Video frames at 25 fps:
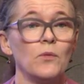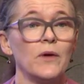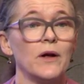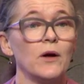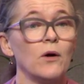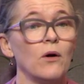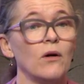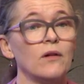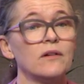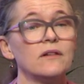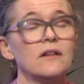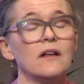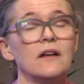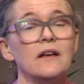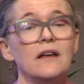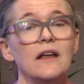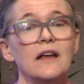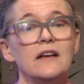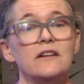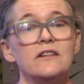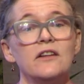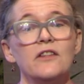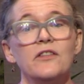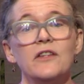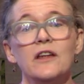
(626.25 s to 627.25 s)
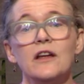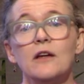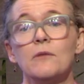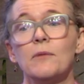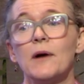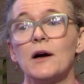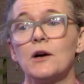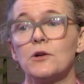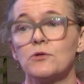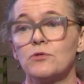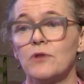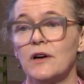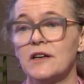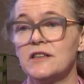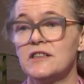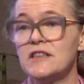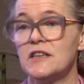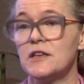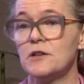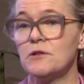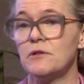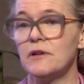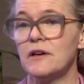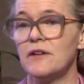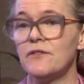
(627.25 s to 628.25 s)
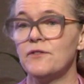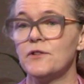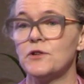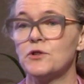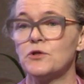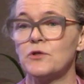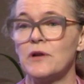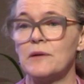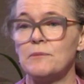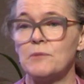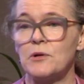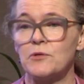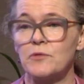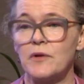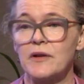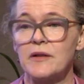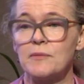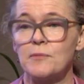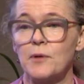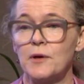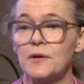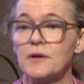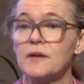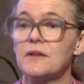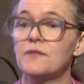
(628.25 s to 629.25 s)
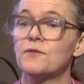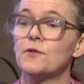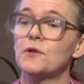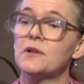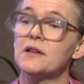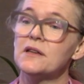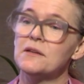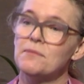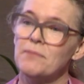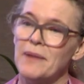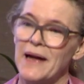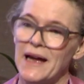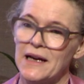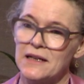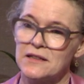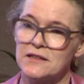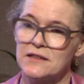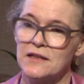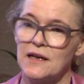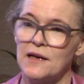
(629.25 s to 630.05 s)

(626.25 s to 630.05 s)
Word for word: we also need to think about criteria for treatment response for SPECT.